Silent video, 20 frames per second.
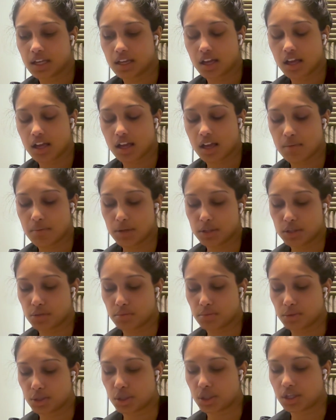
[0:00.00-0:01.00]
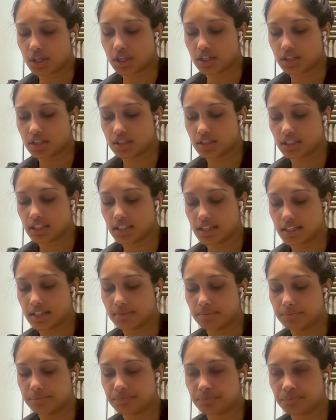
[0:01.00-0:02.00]
I'm not super sure.
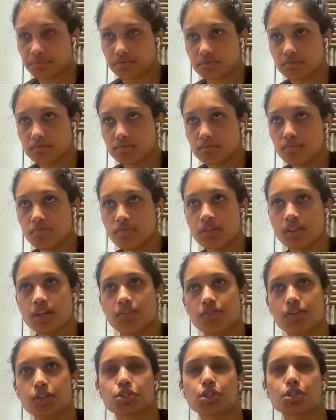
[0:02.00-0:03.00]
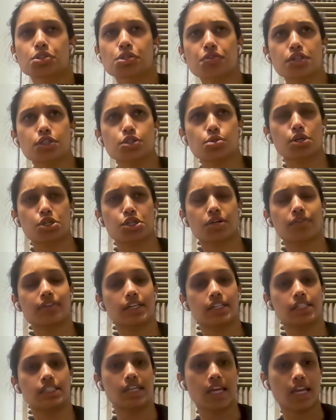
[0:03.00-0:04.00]
There's also this question of
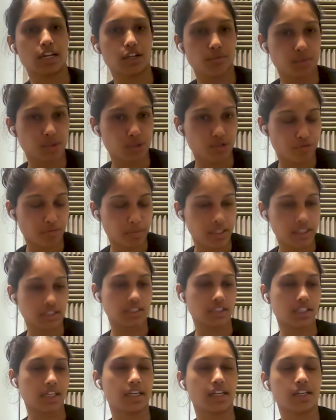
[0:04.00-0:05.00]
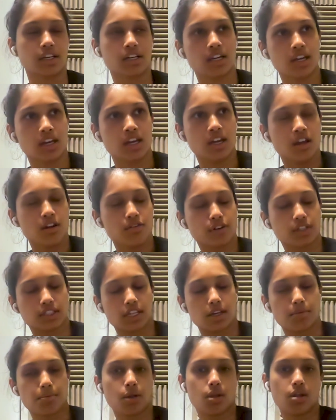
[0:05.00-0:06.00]
like data movements. Like, for
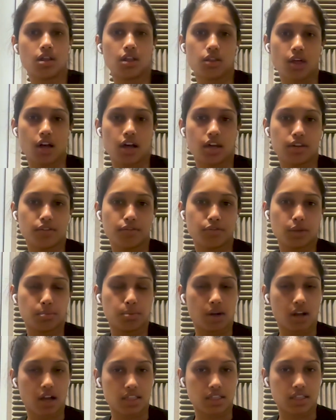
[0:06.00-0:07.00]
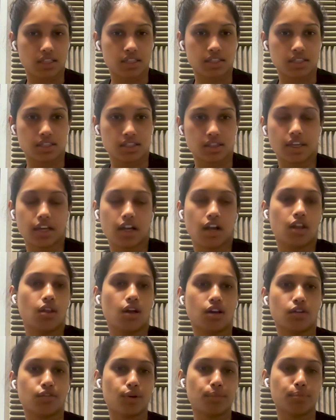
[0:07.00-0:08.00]
example, a lot of the process, like a
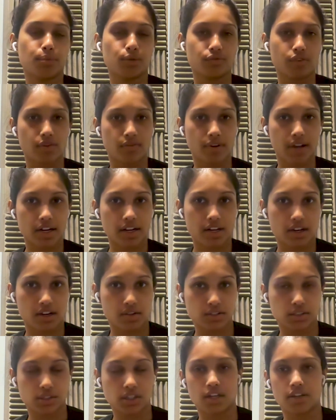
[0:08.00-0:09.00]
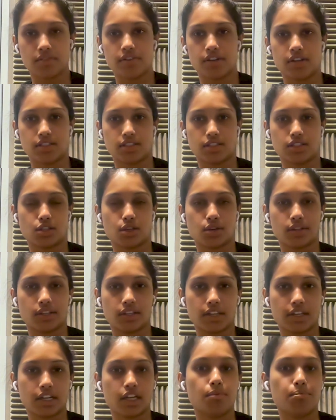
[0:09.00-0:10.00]
lot of our prover right now is not even necessarily
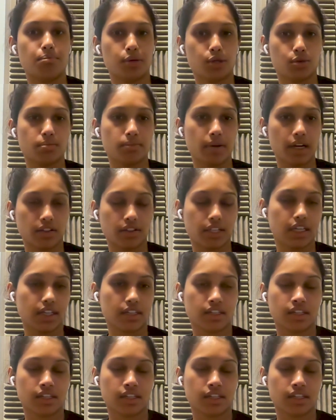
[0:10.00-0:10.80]
like compute bound. Like,